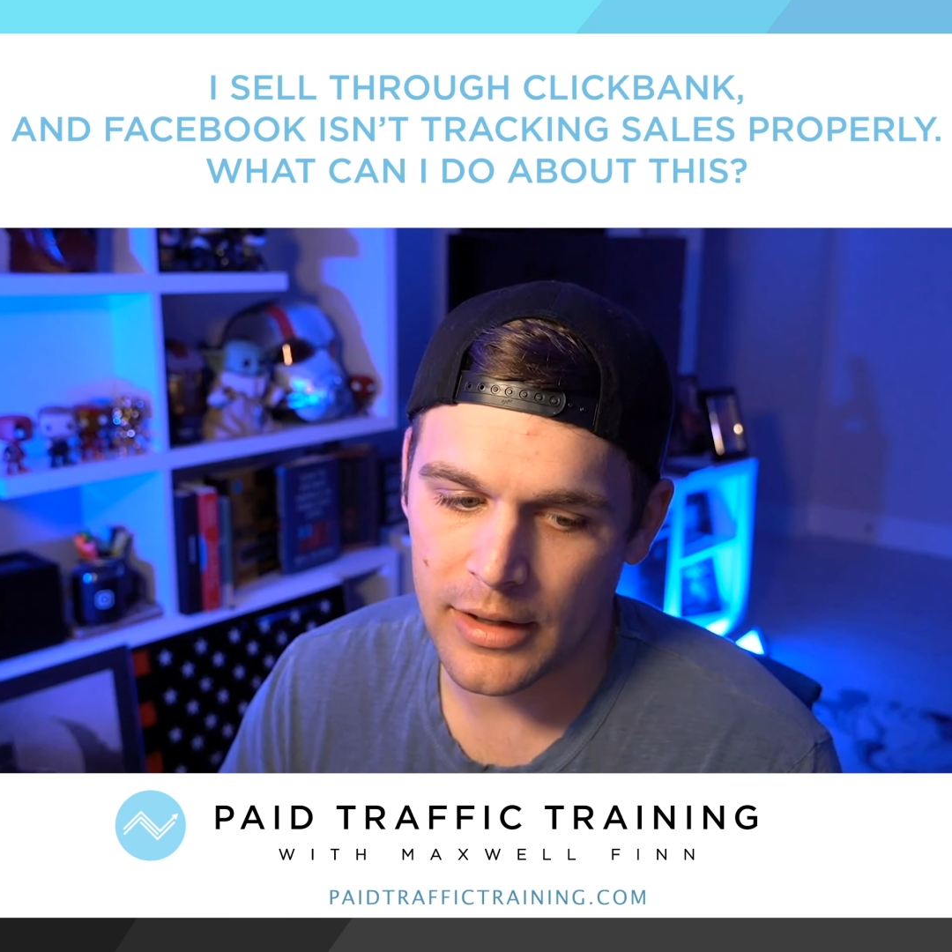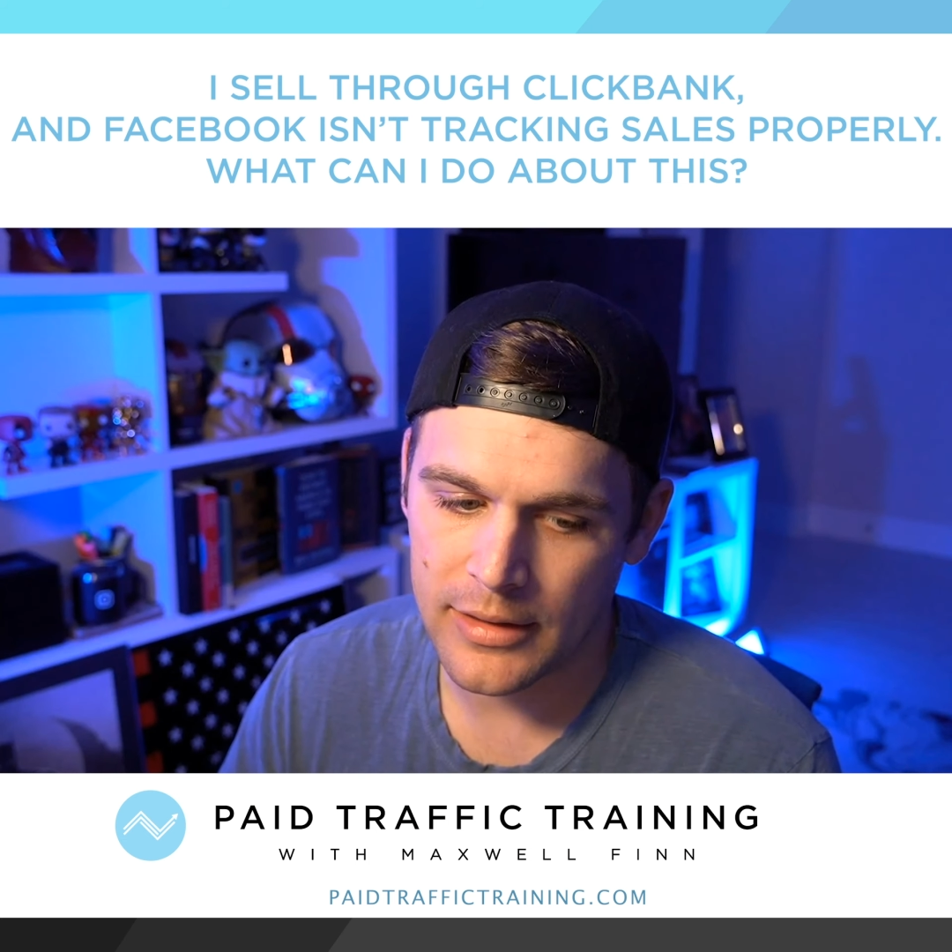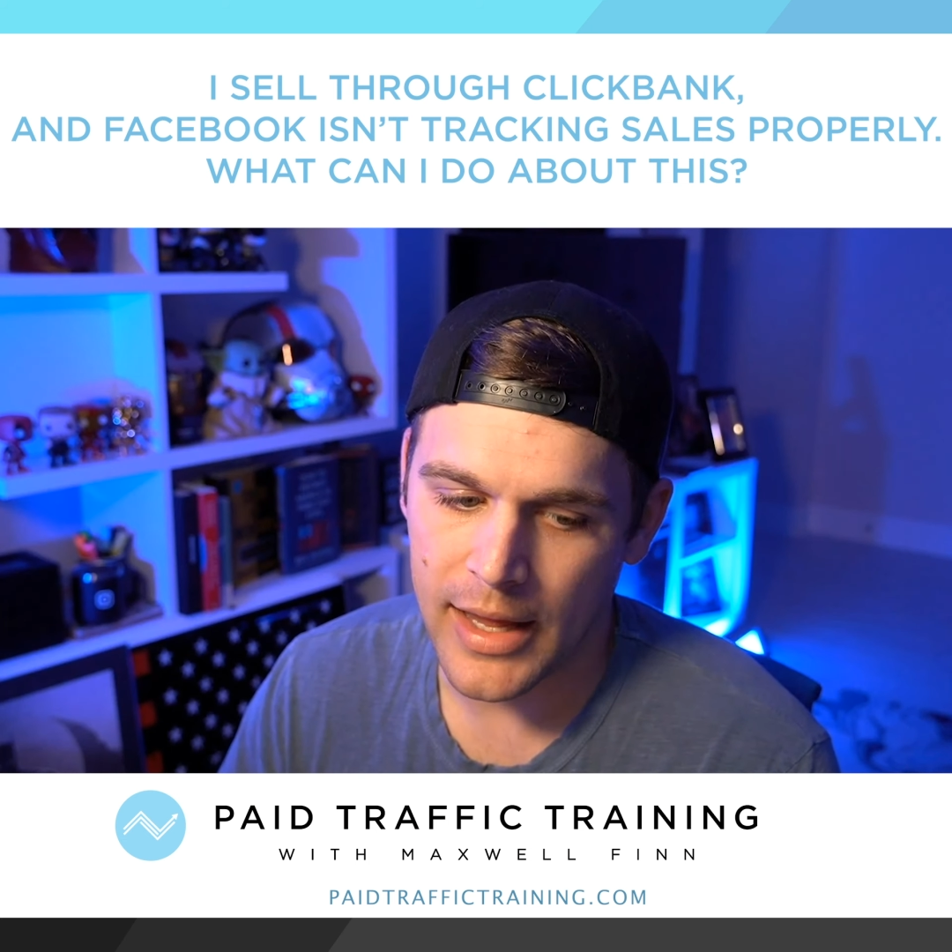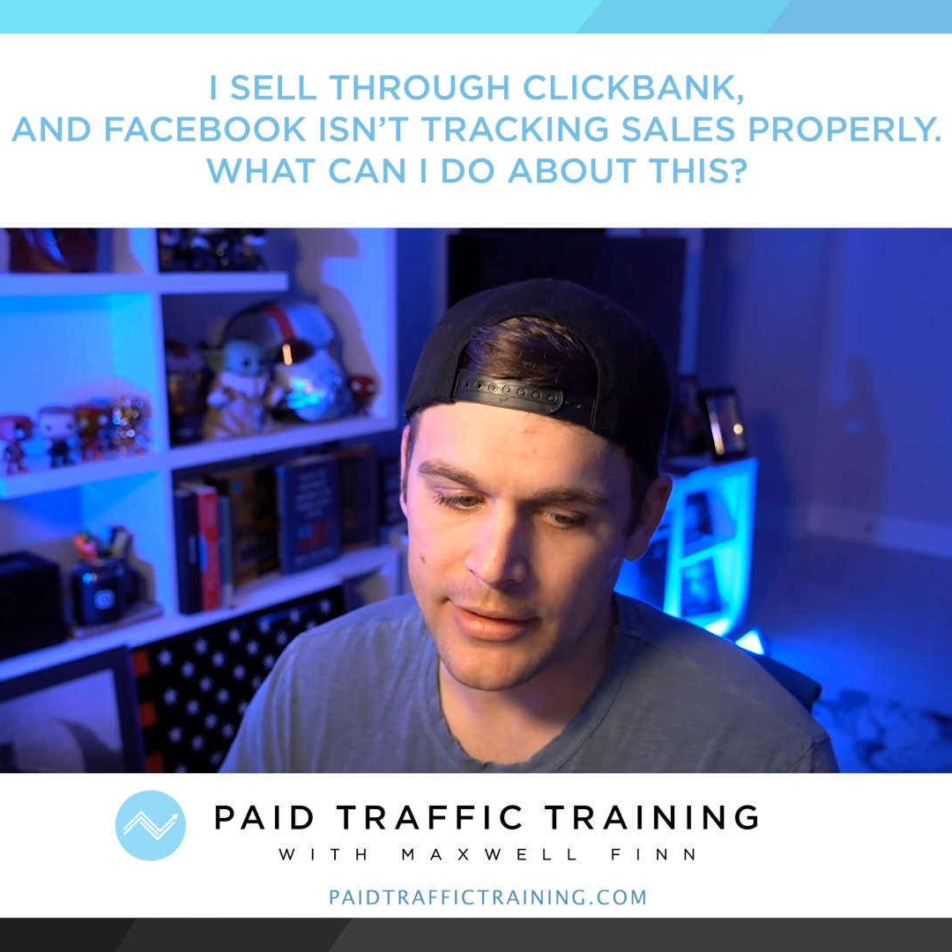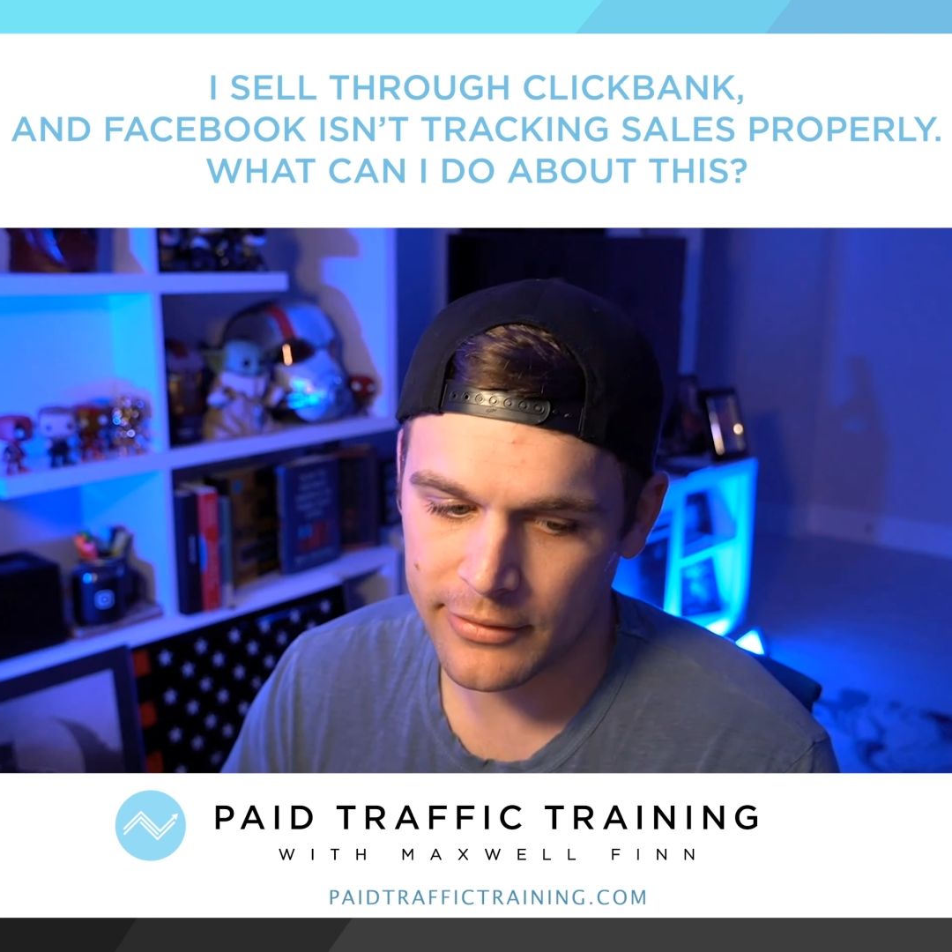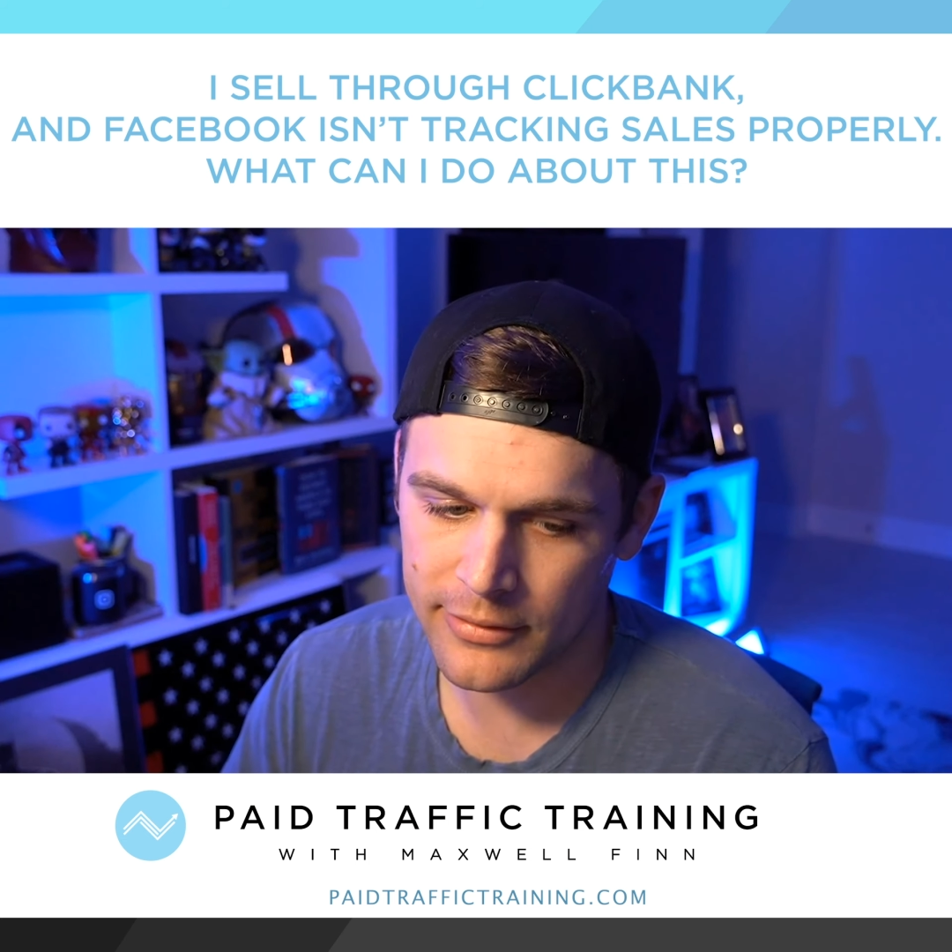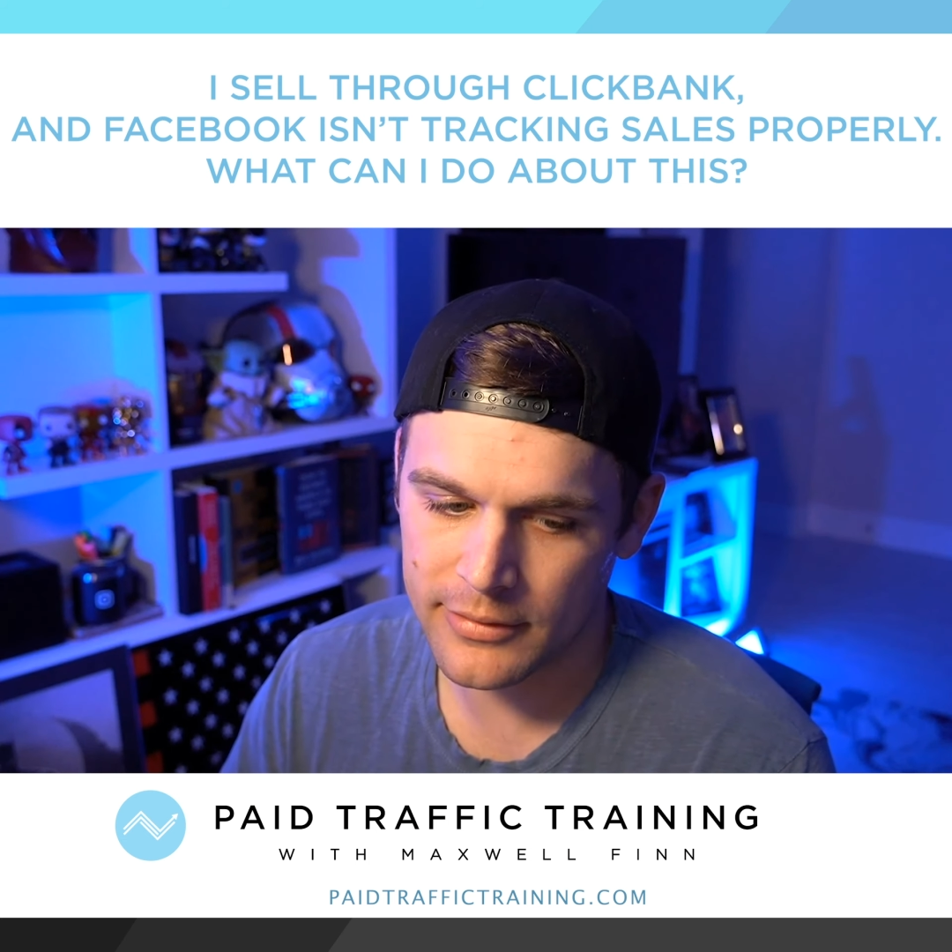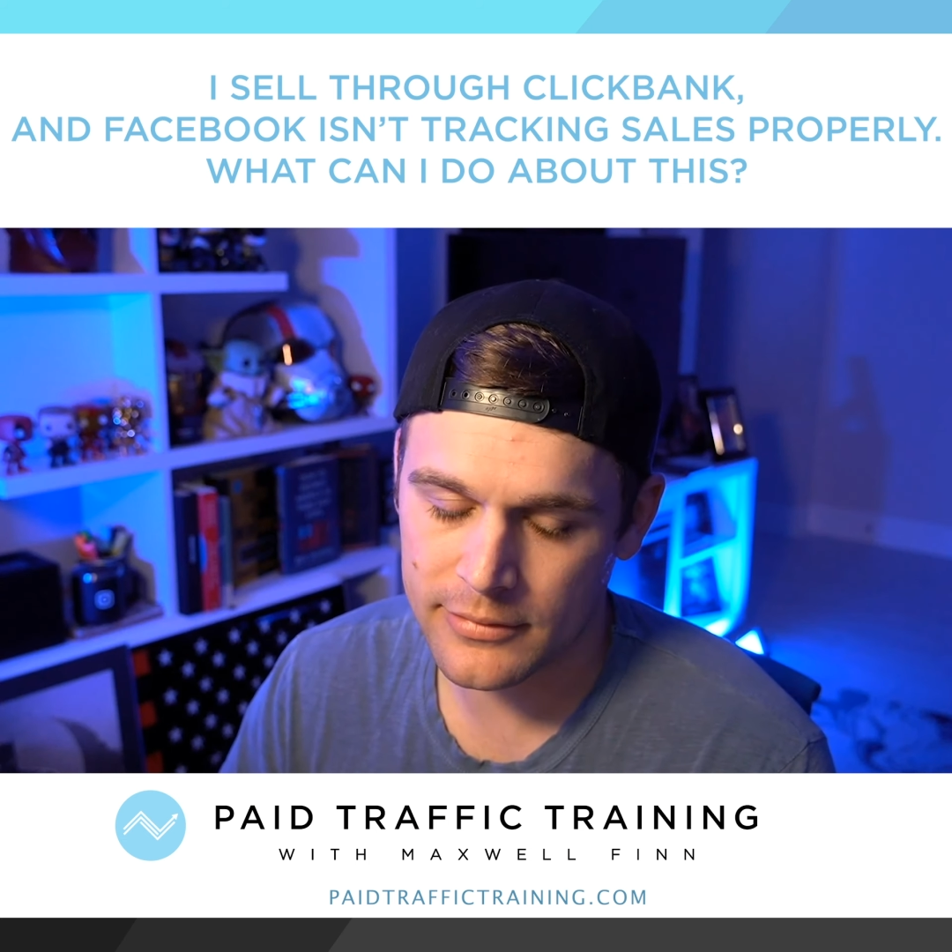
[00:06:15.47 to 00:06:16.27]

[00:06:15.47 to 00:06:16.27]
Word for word: and that's